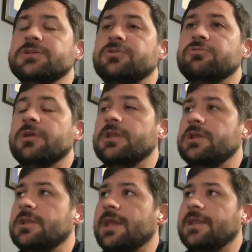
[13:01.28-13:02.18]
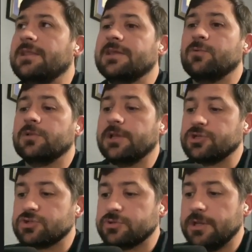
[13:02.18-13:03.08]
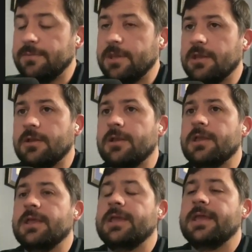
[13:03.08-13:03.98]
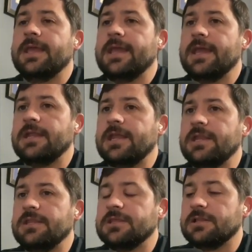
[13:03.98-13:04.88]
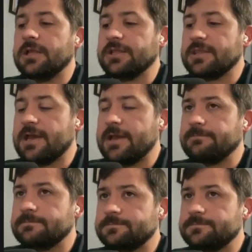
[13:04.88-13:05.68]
created anything with like streaming and anything like that.